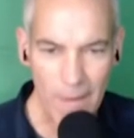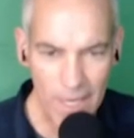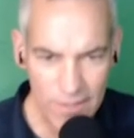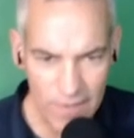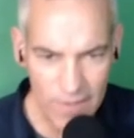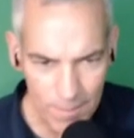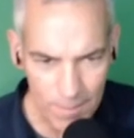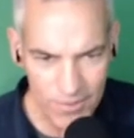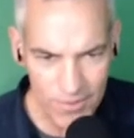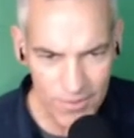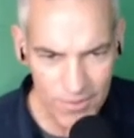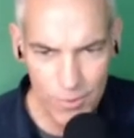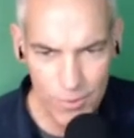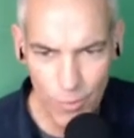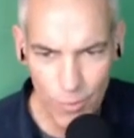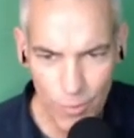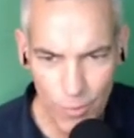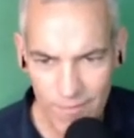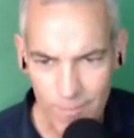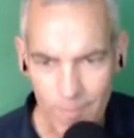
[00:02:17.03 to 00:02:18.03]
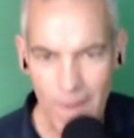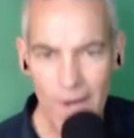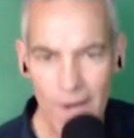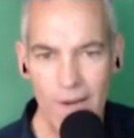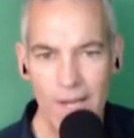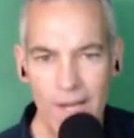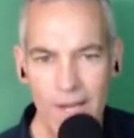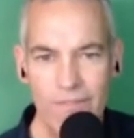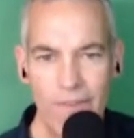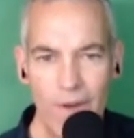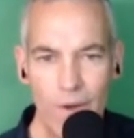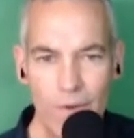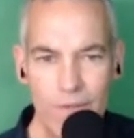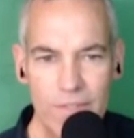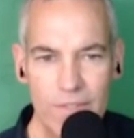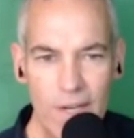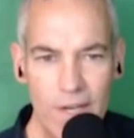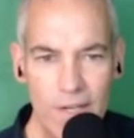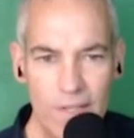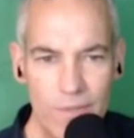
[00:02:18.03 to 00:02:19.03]
man. Thumbs up. Do we have married
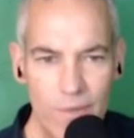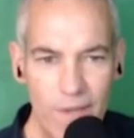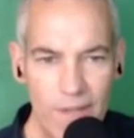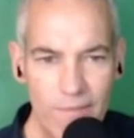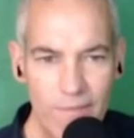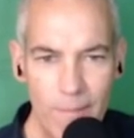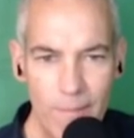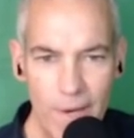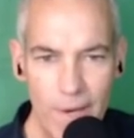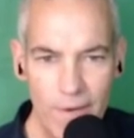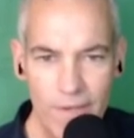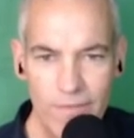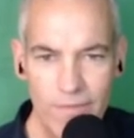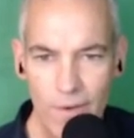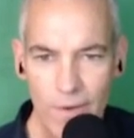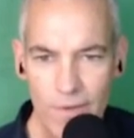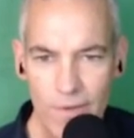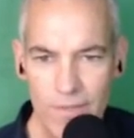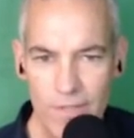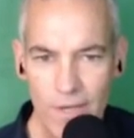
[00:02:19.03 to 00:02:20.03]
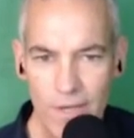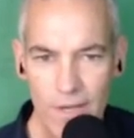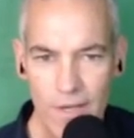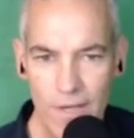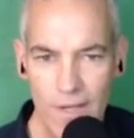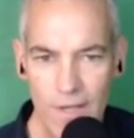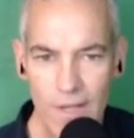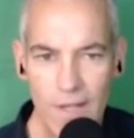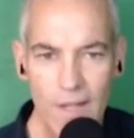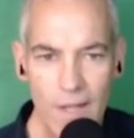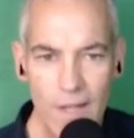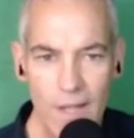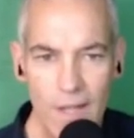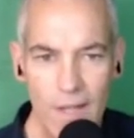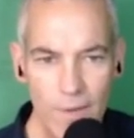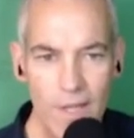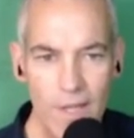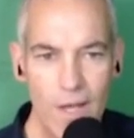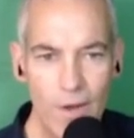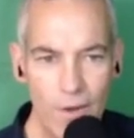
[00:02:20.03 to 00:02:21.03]
folks here? Do we have married folks here?
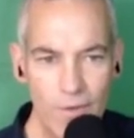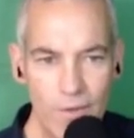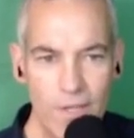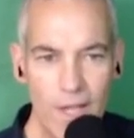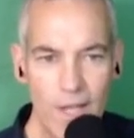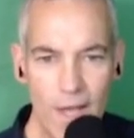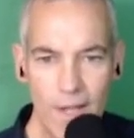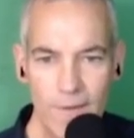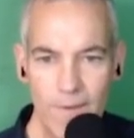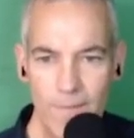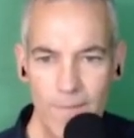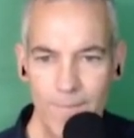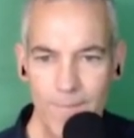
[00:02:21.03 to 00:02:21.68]
There we go. Okay.